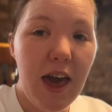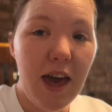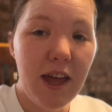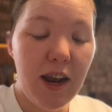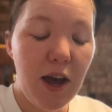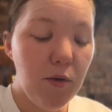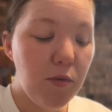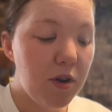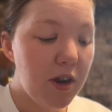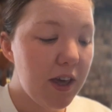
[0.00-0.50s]

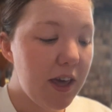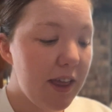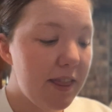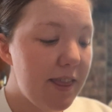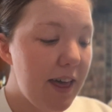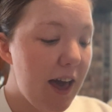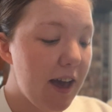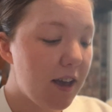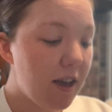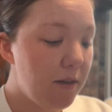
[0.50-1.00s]
and I want to get
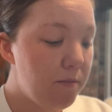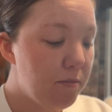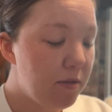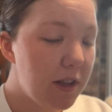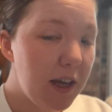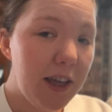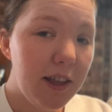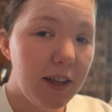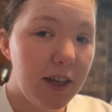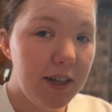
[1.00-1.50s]
that
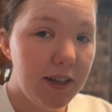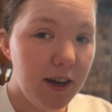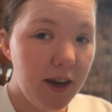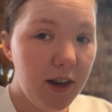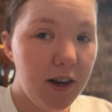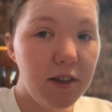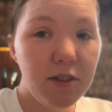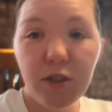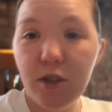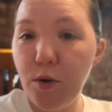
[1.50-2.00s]
completely
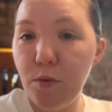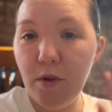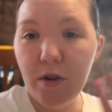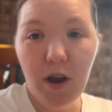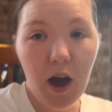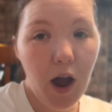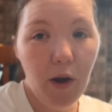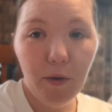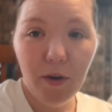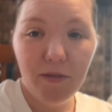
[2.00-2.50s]
done, so we're
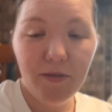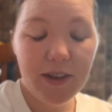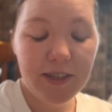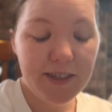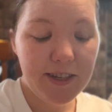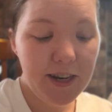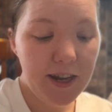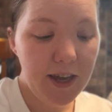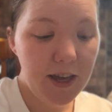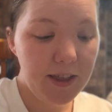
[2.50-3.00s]
not
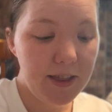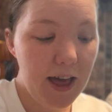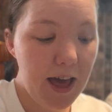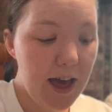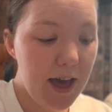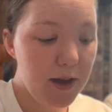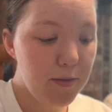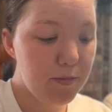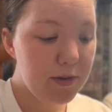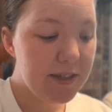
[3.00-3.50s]
revisiting
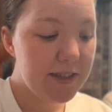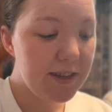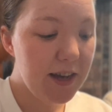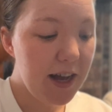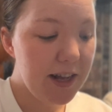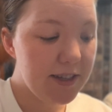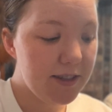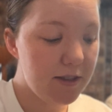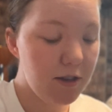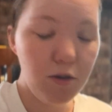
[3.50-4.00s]
that
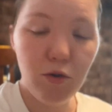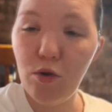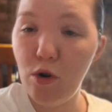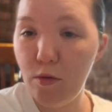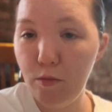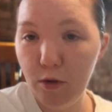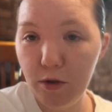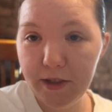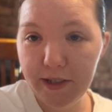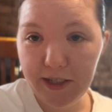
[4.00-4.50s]
besides the
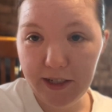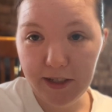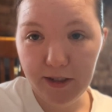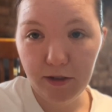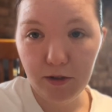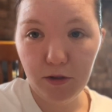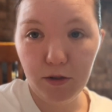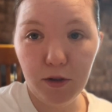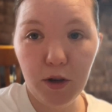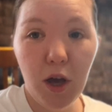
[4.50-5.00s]
normal
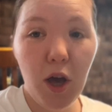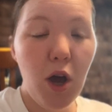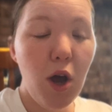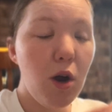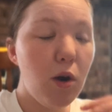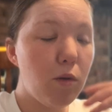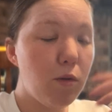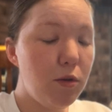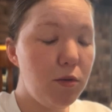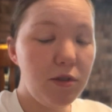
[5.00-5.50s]
seasonal
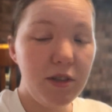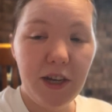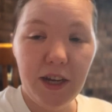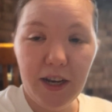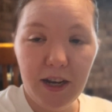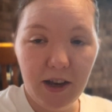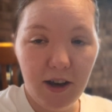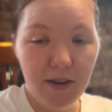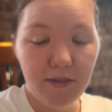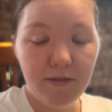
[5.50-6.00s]
routine of